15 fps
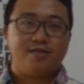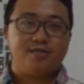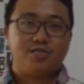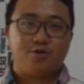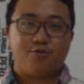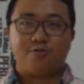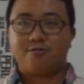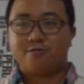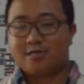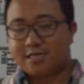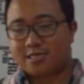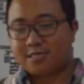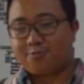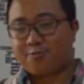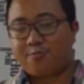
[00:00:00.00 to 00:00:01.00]
So
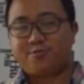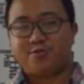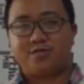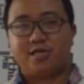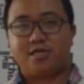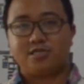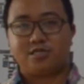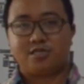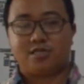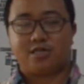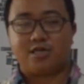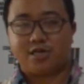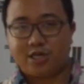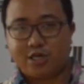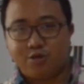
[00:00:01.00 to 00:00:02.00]
this represents
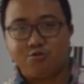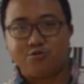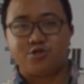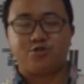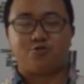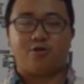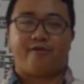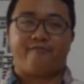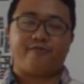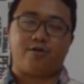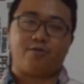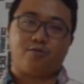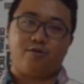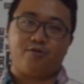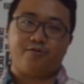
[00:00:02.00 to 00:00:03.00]
a huge traffic
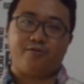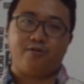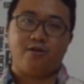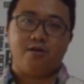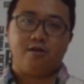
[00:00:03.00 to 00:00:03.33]
growth